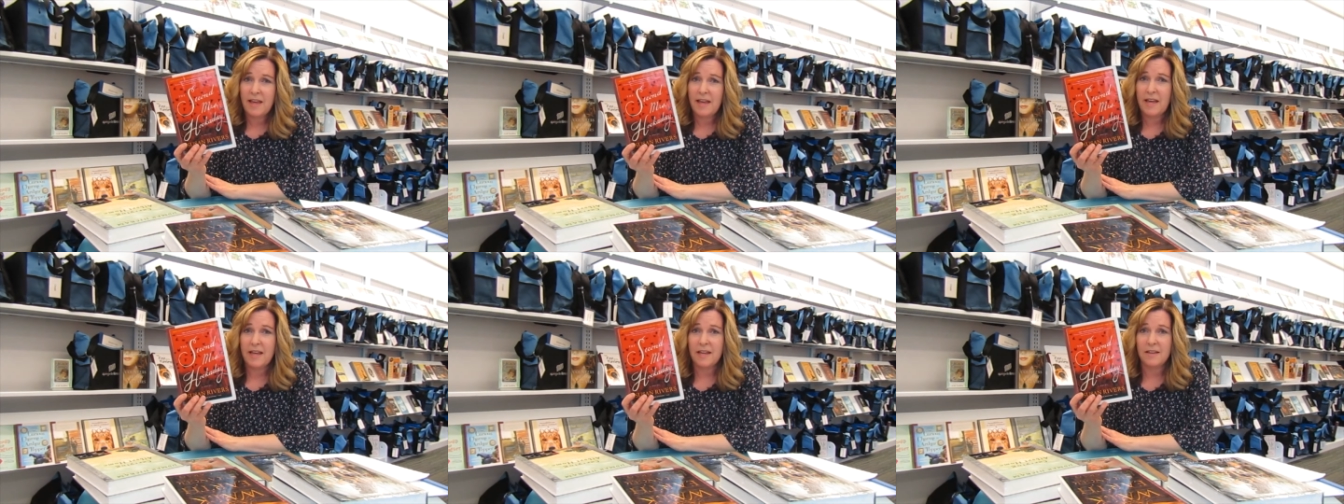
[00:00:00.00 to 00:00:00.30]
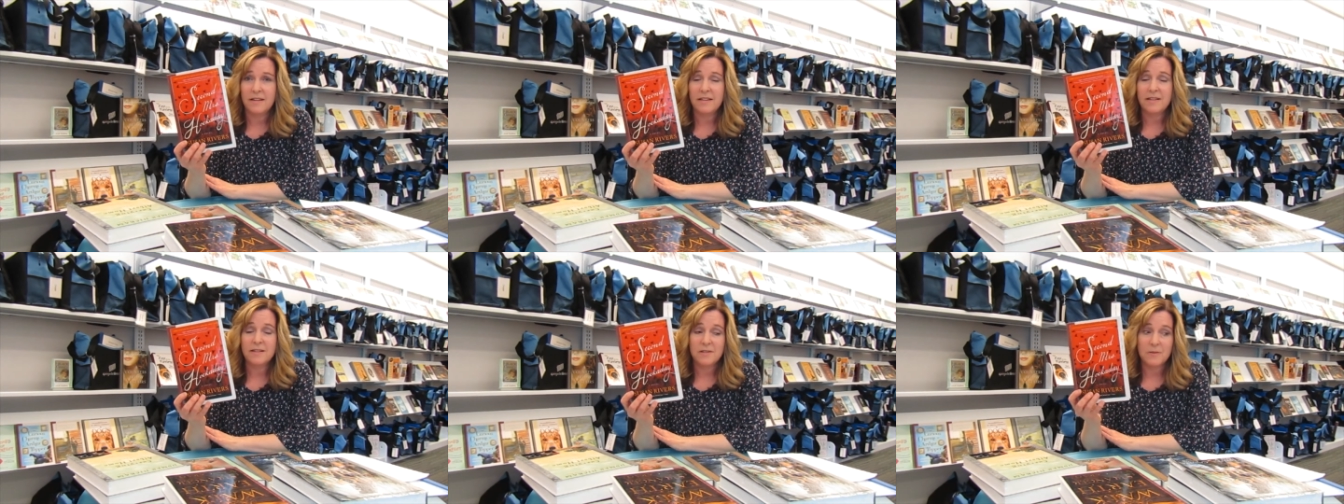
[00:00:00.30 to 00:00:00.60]

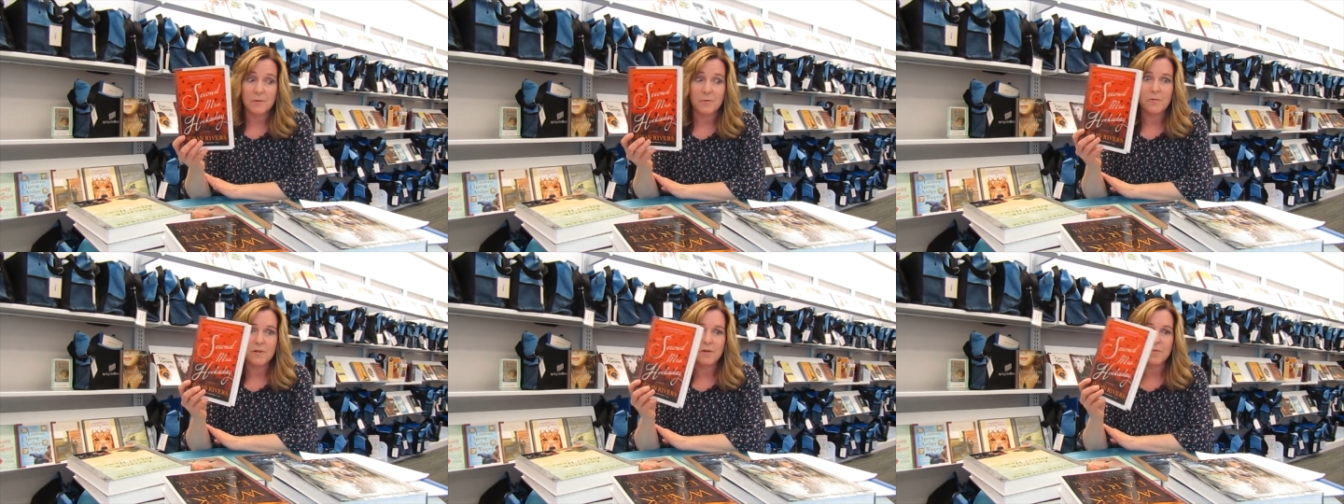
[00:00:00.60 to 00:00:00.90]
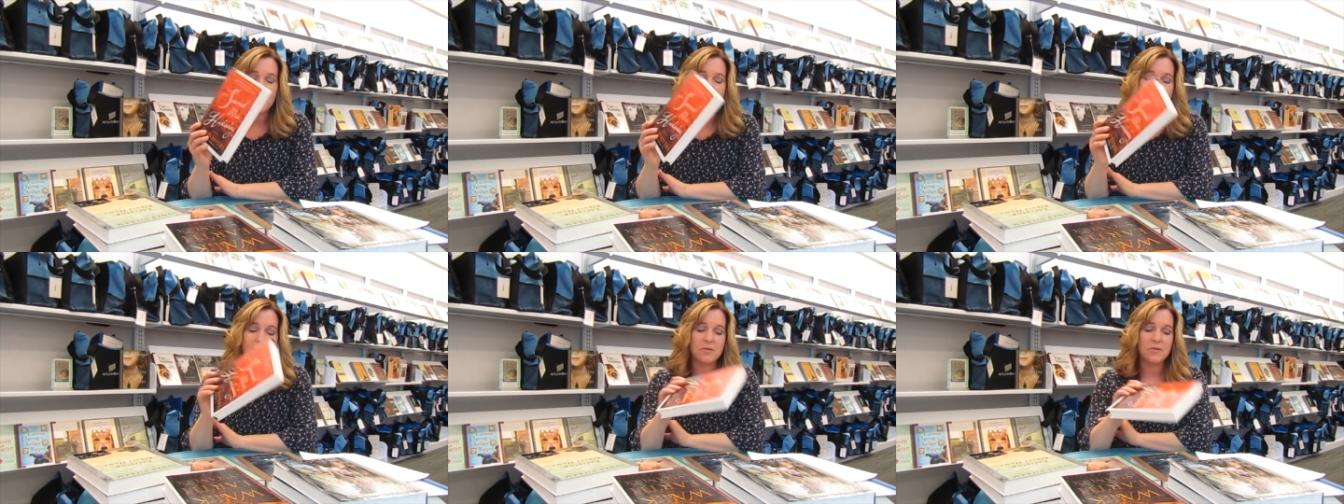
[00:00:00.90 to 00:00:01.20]
and it's a real
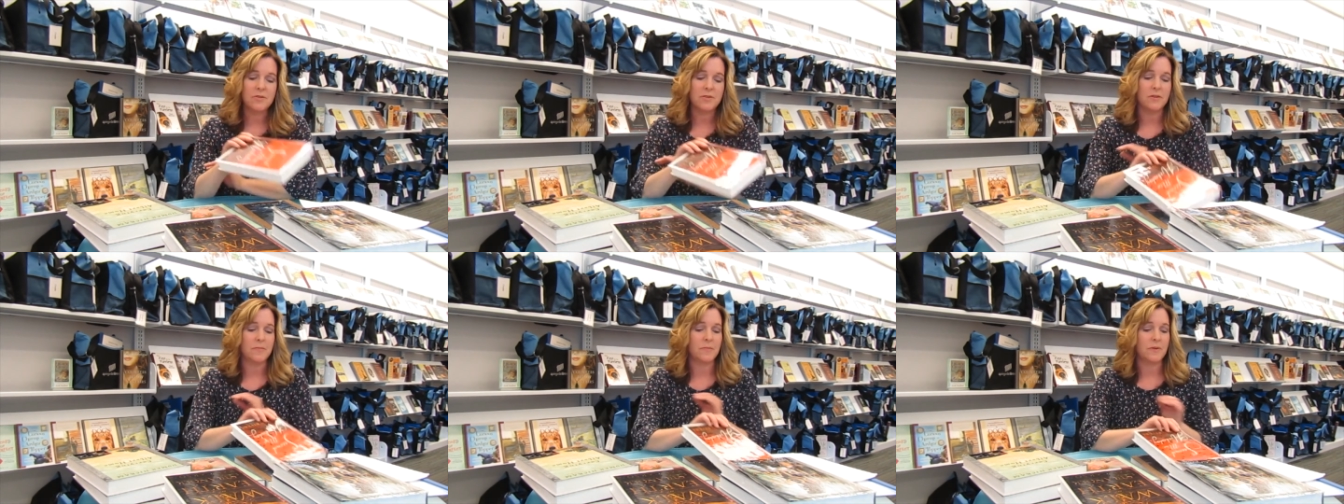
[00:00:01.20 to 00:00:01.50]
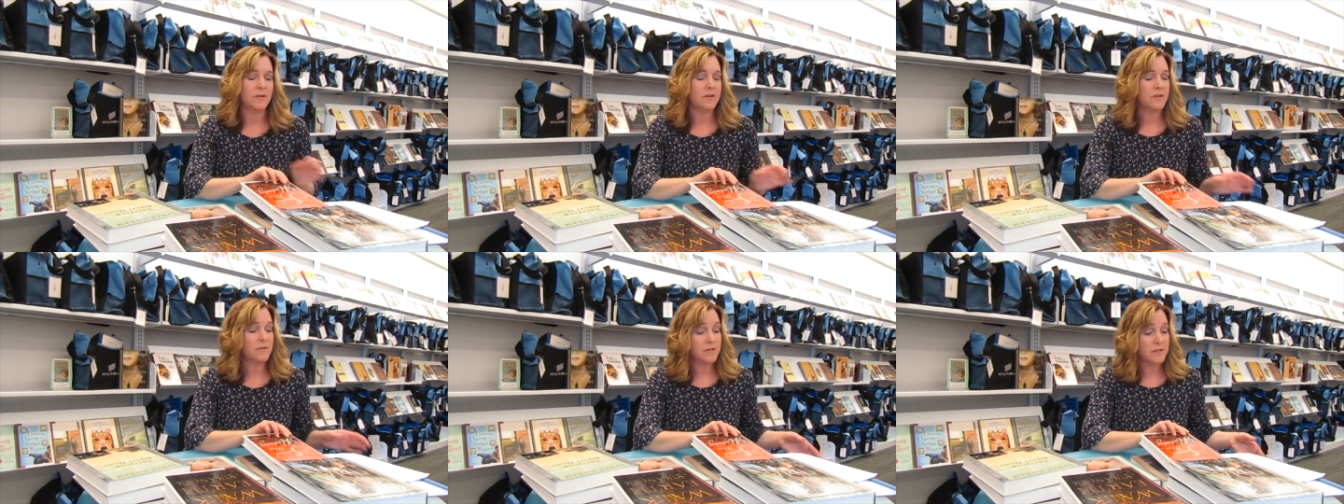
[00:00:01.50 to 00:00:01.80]
page
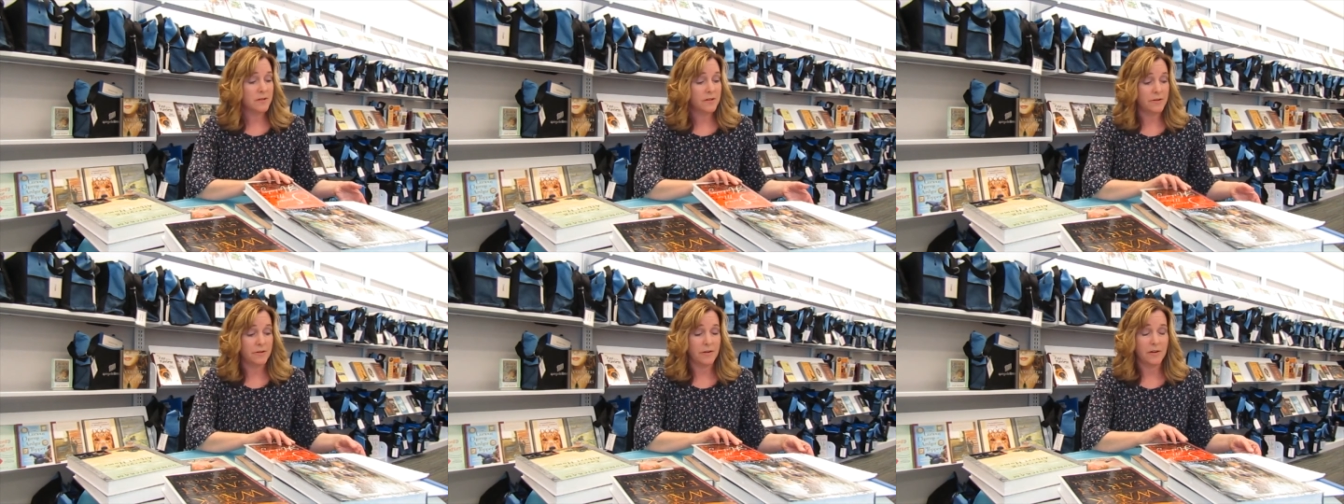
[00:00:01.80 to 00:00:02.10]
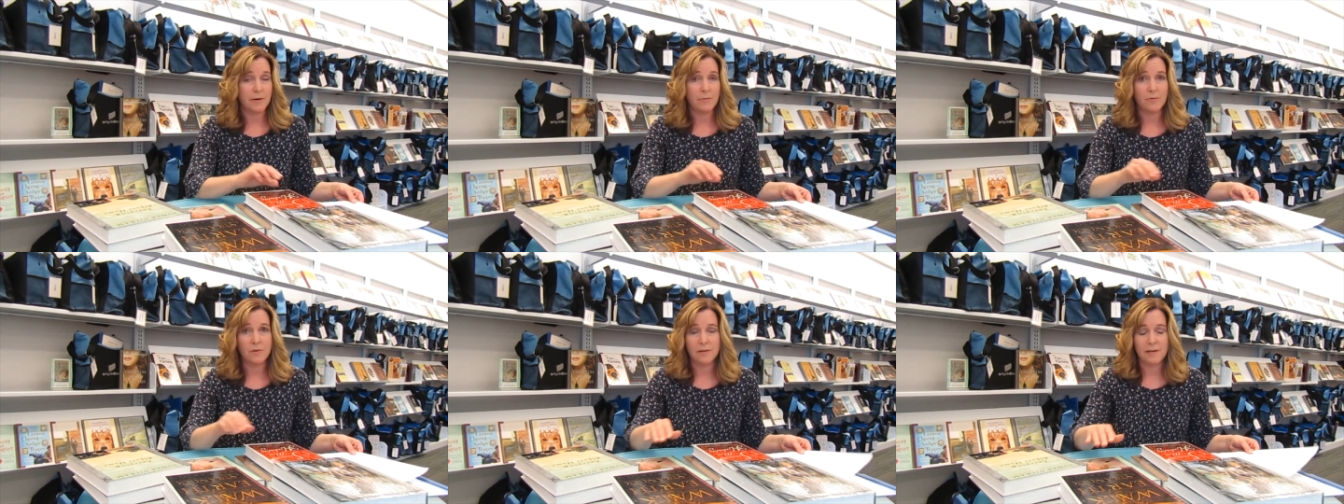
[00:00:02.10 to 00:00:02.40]
turner. Turner,
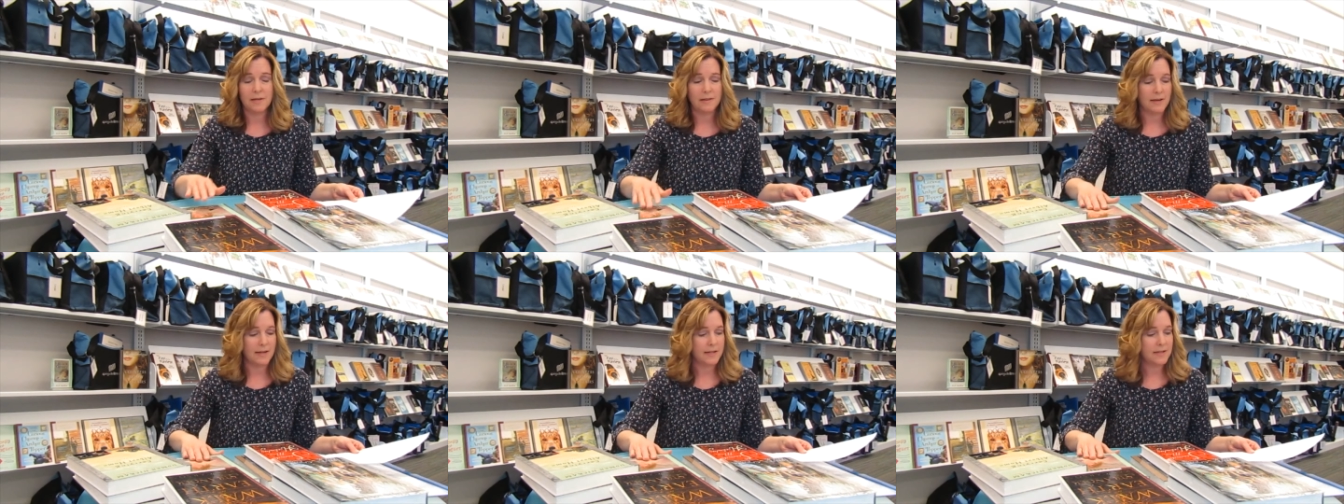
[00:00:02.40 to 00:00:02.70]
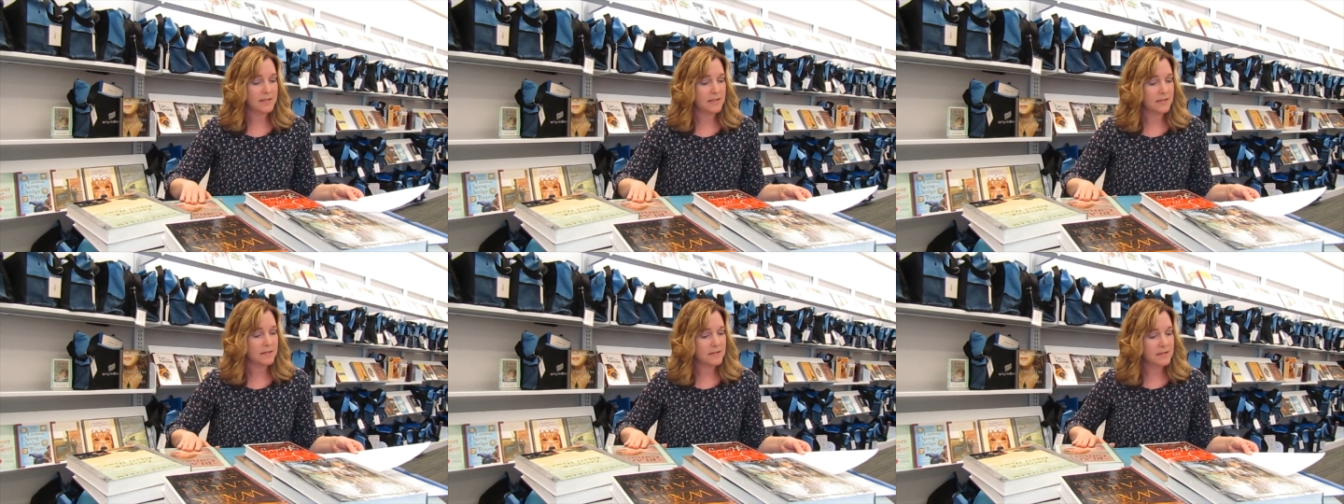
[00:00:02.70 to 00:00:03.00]
I really
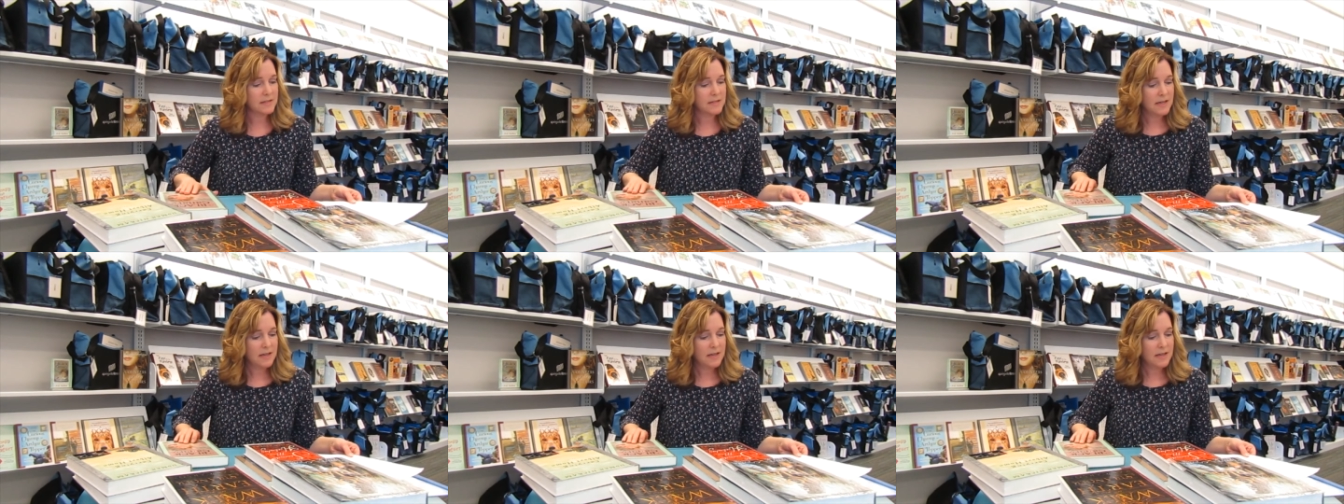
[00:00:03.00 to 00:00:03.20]
liked it.